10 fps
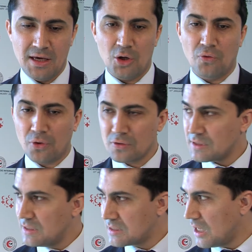And of course,
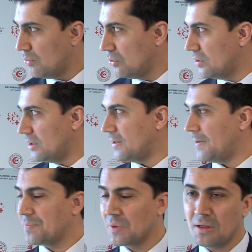Istanbul uh,
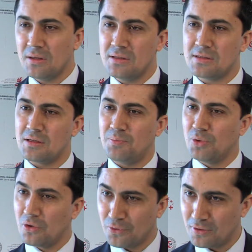is a
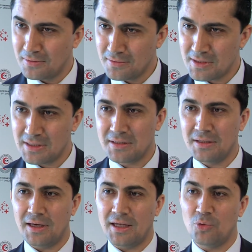beautiful city,
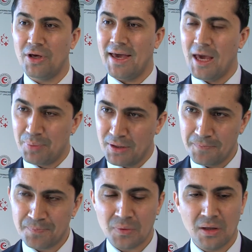and we are happy
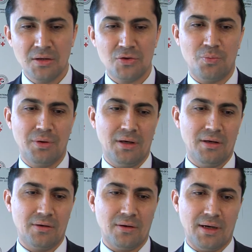to be
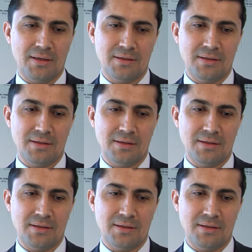here, and